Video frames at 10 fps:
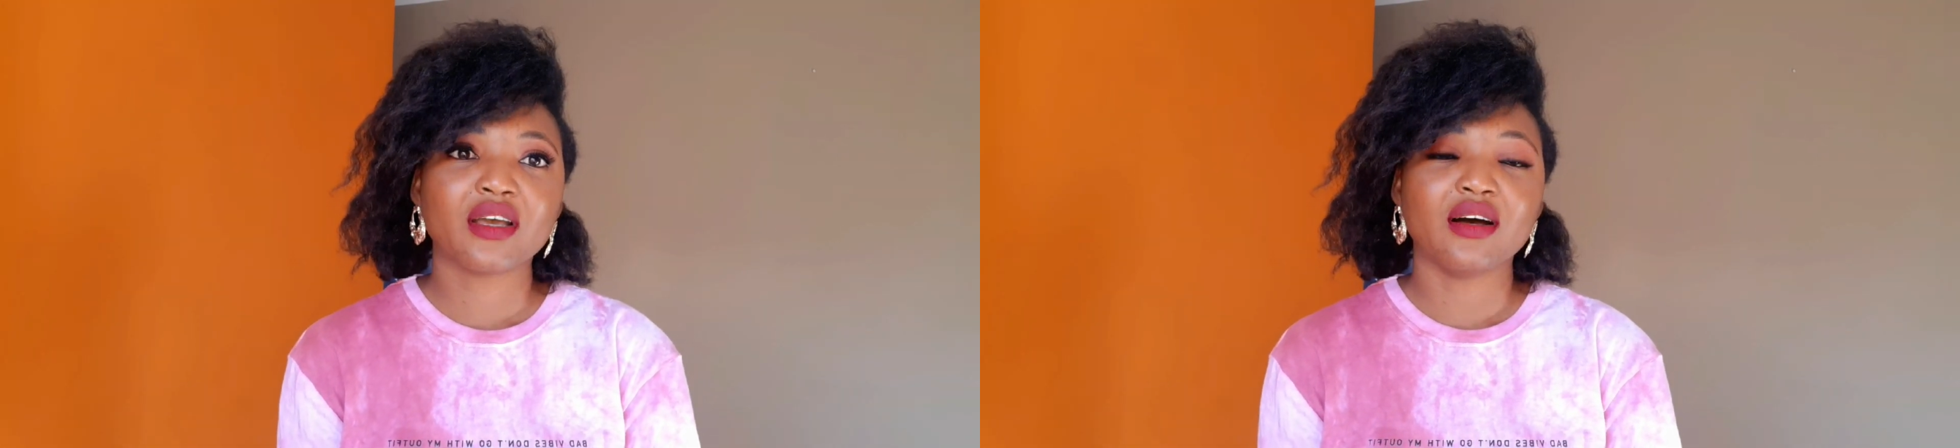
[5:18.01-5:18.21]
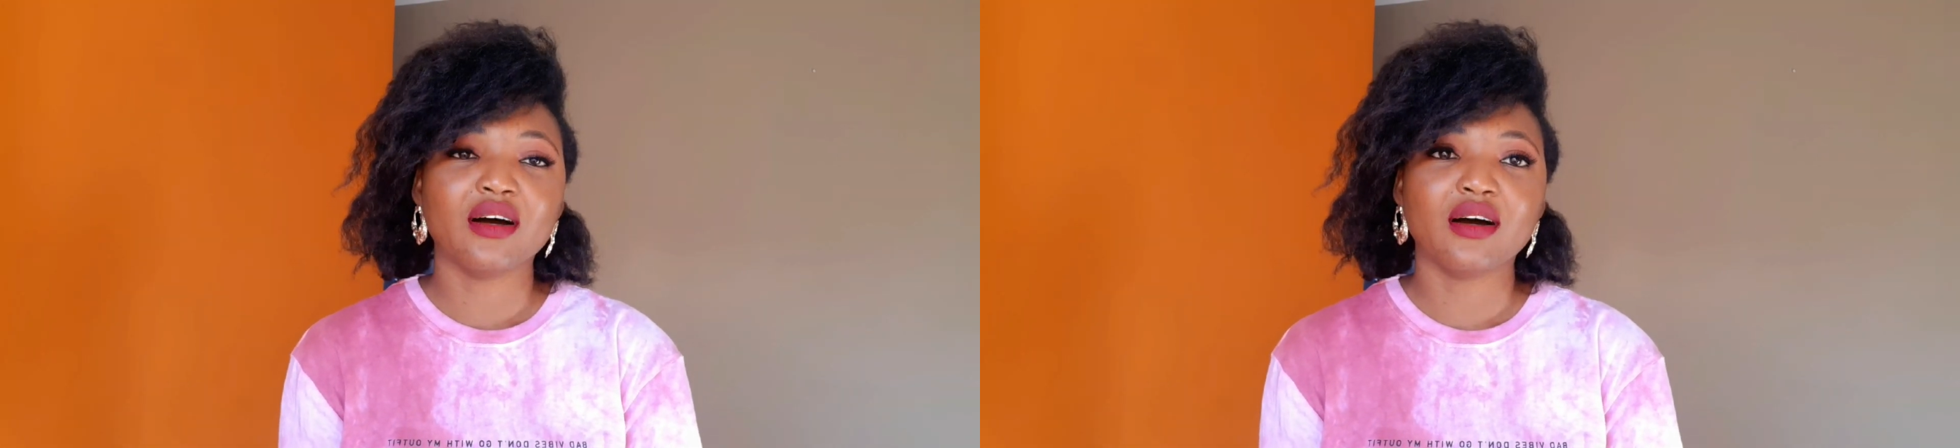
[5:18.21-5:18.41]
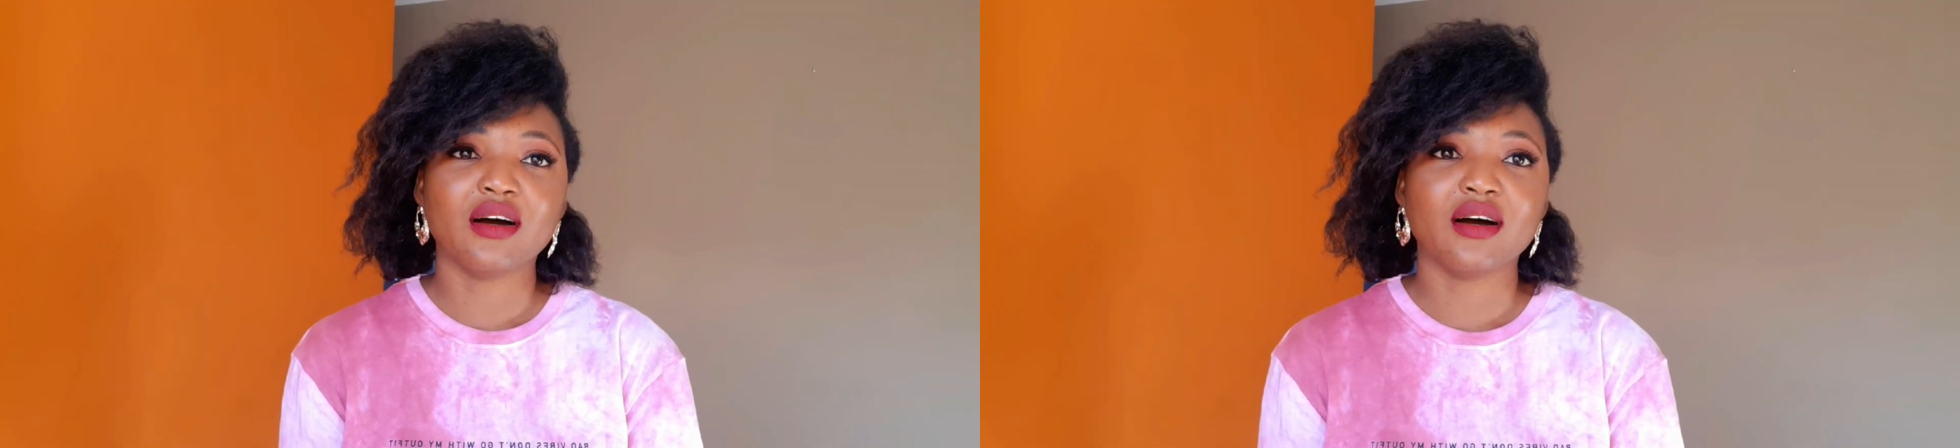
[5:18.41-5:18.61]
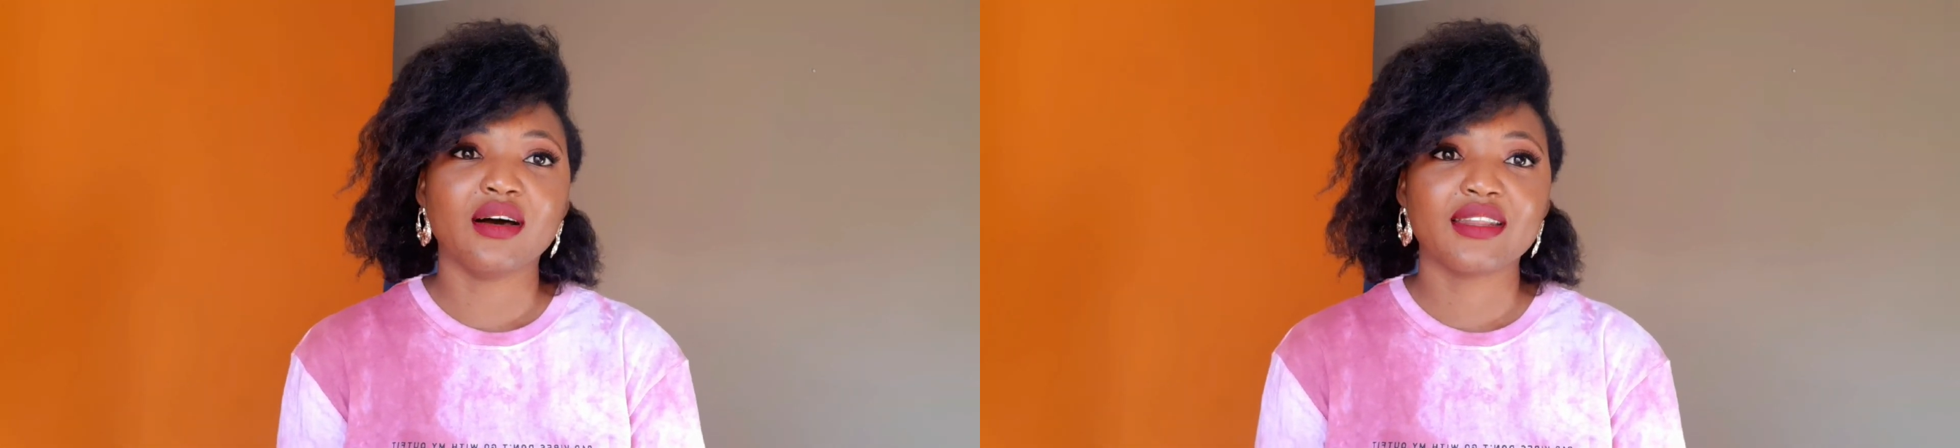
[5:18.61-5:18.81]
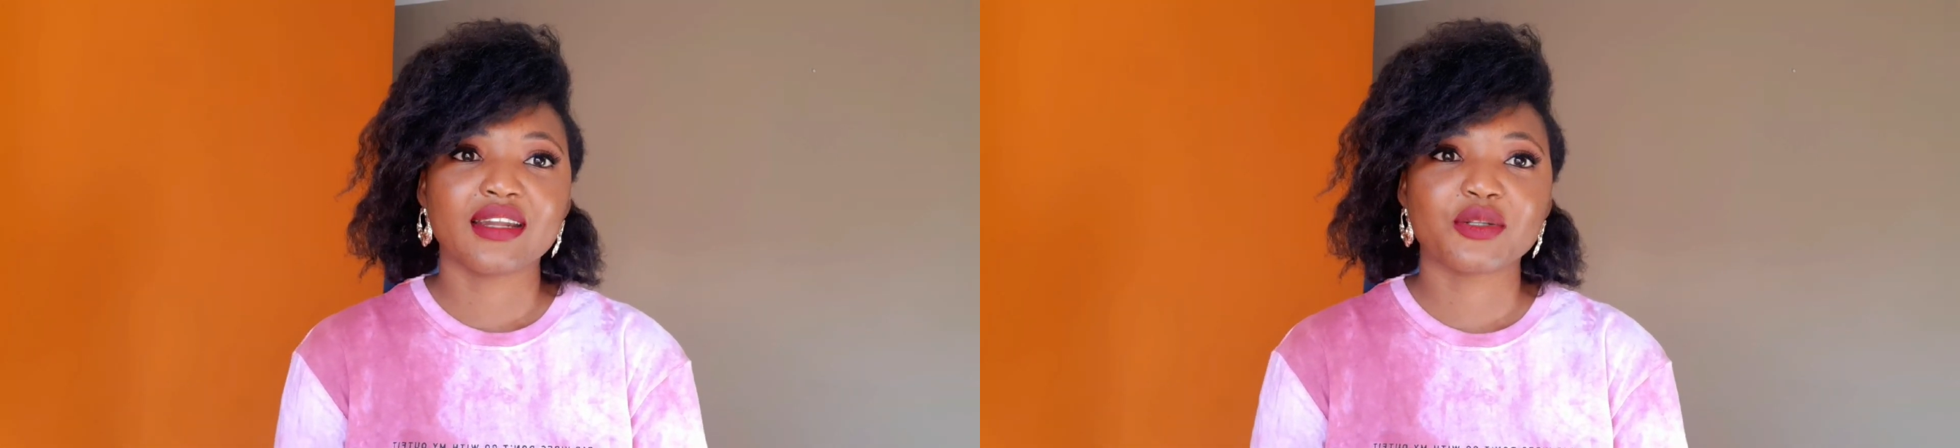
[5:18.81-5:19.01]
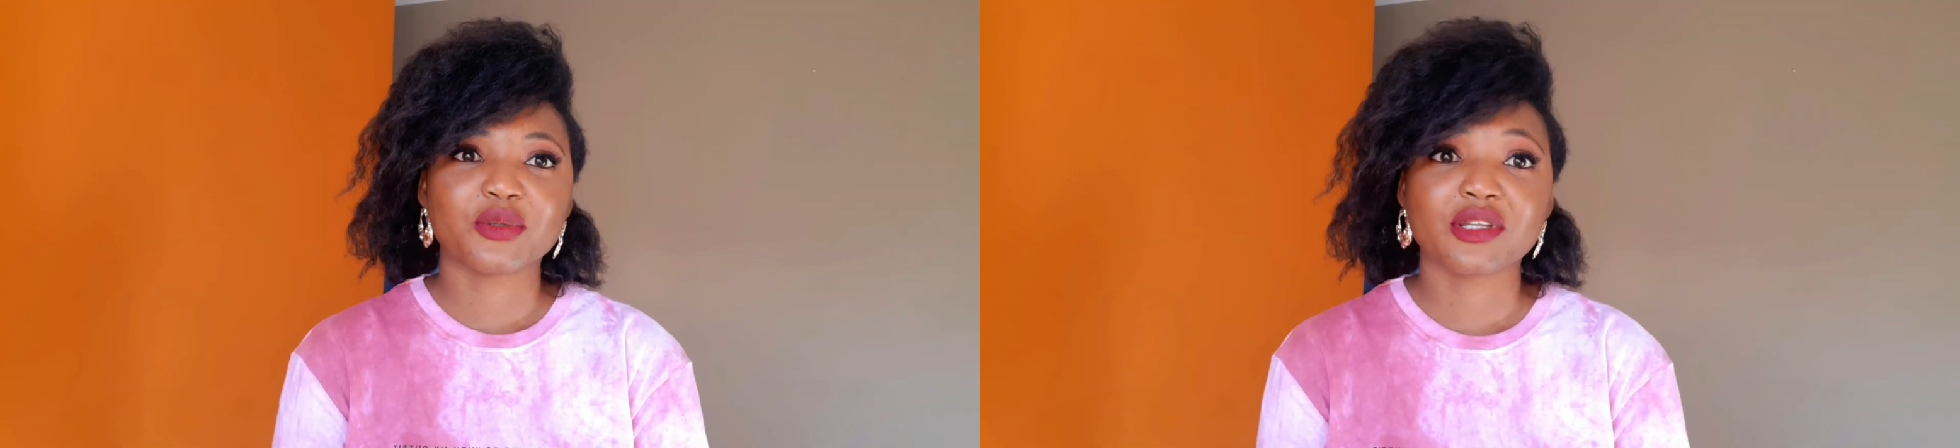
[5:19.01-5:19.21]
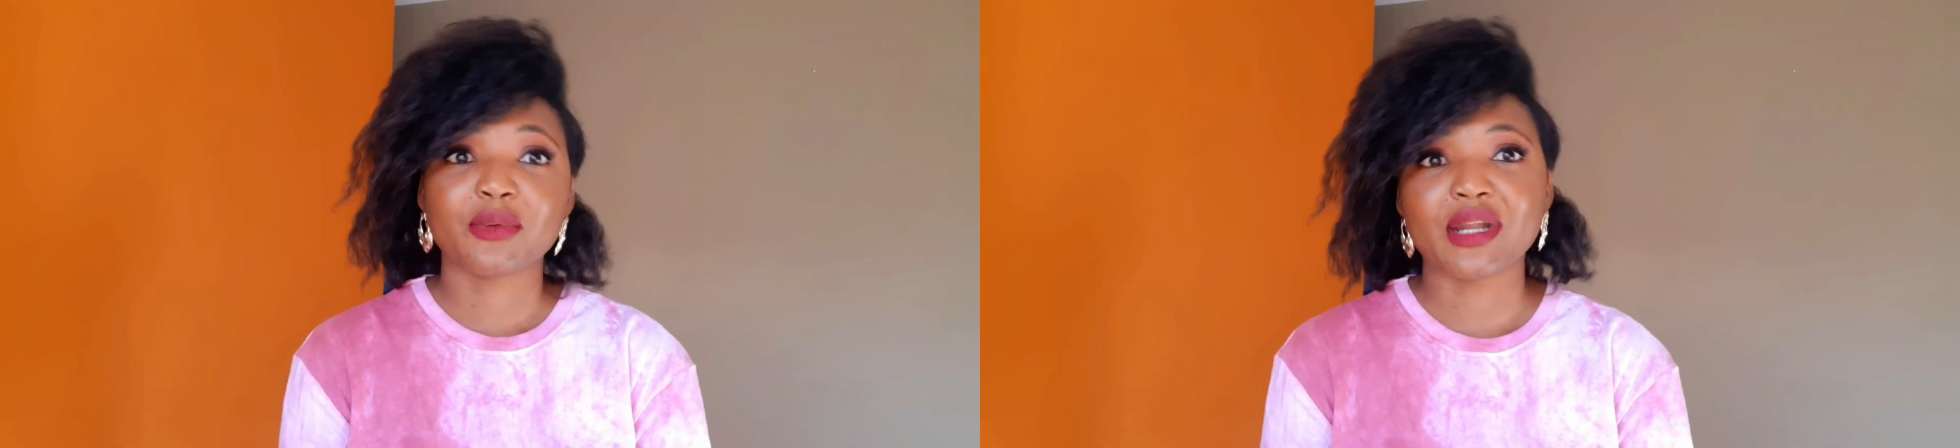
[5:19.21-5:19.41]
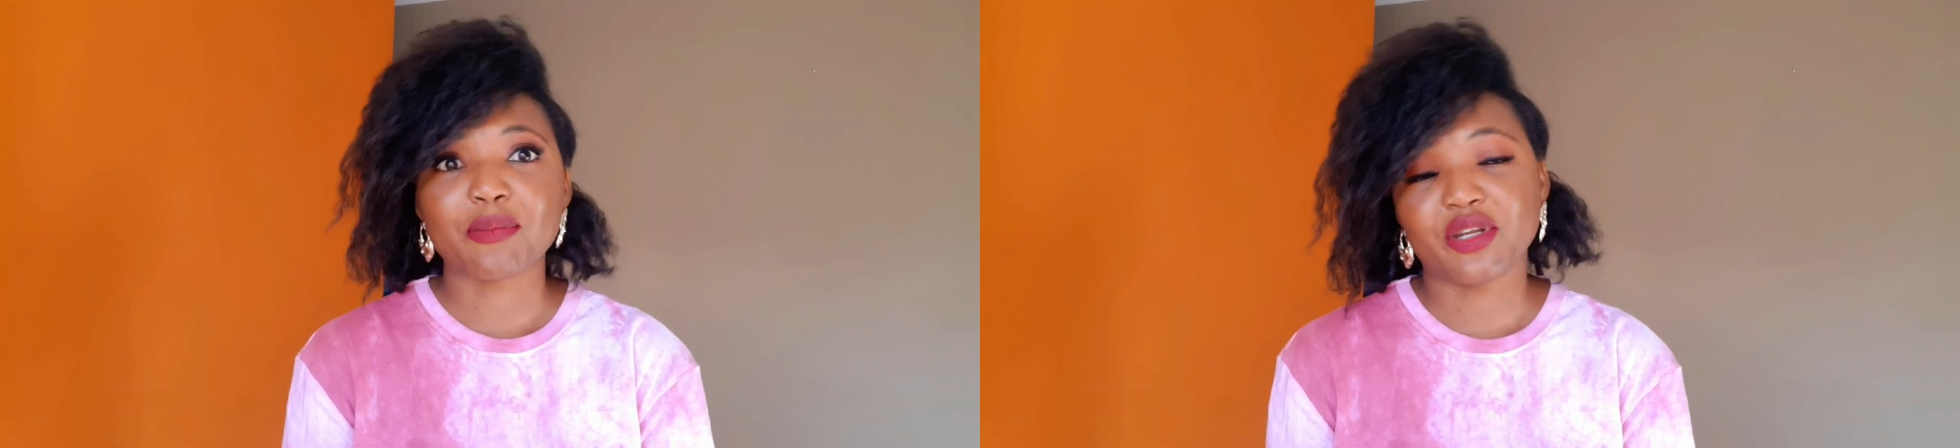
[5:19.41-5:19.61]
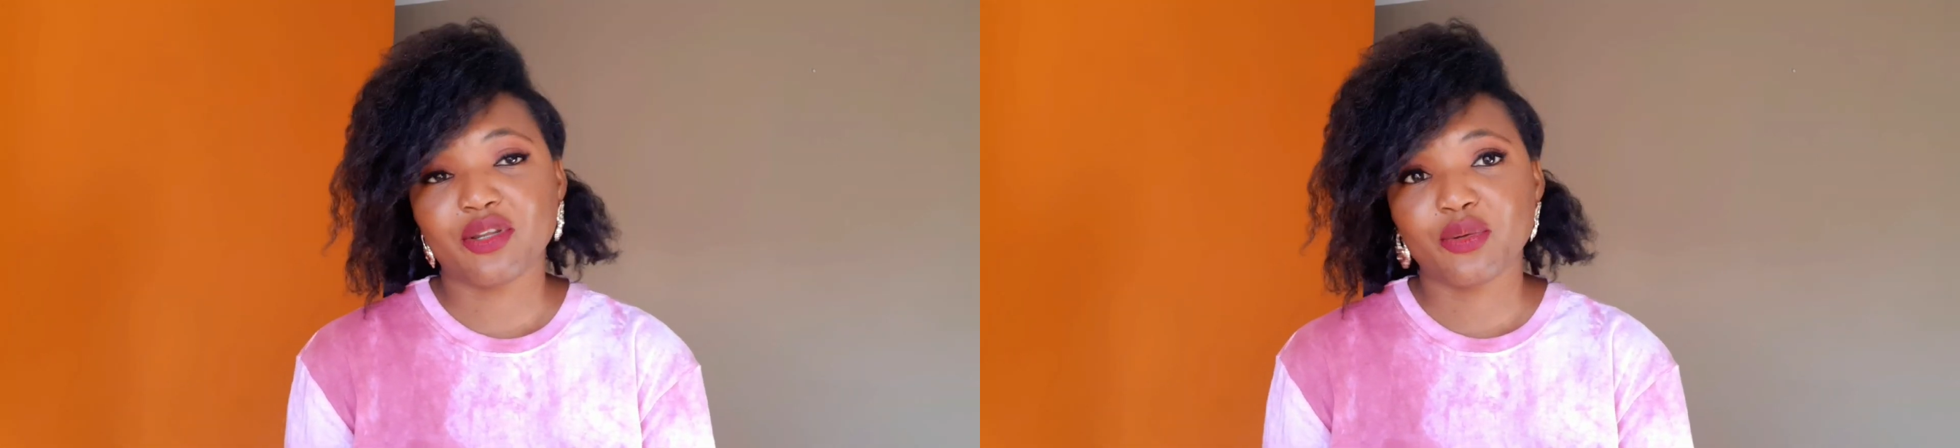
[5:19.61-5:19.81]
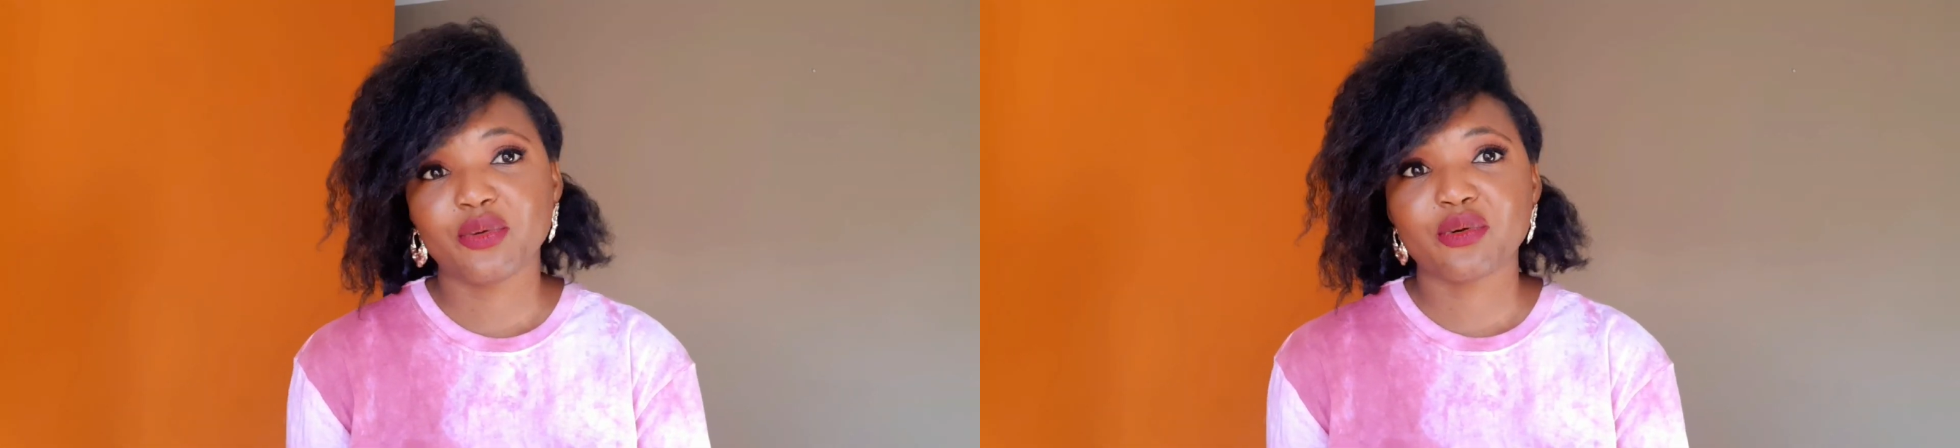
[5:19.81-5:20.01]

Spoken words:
Then I told her what I'm gonna do: